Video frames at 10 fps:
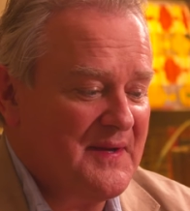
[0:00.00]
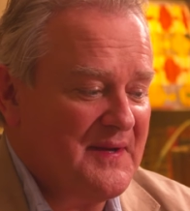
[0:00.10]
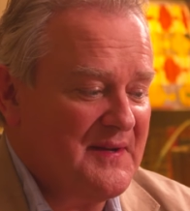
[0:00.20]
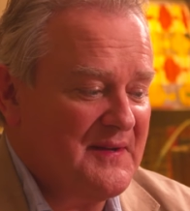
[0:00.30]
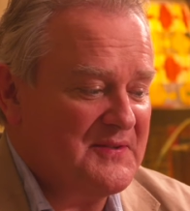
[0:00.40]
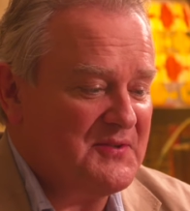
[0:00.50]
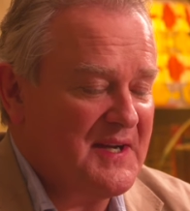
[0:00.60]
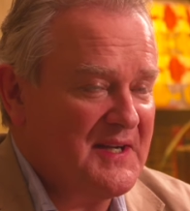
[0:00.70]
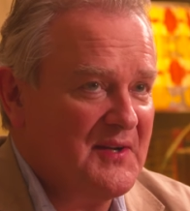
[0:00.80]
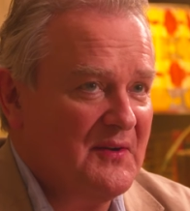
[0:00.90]
uh
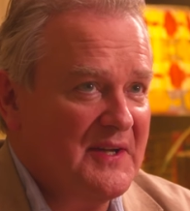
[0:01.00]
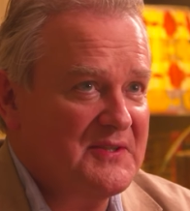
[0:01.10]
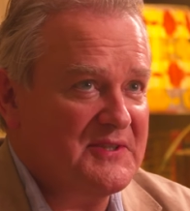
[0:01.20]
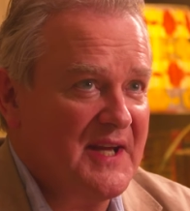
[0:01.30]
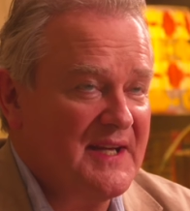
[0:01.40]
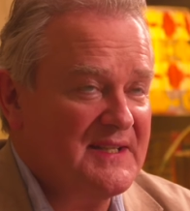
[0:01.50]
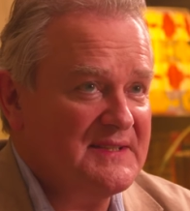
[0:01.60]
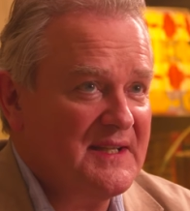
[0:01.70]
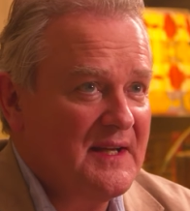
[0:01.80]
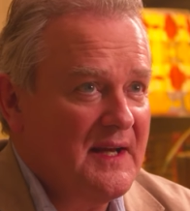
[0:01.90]
training college days.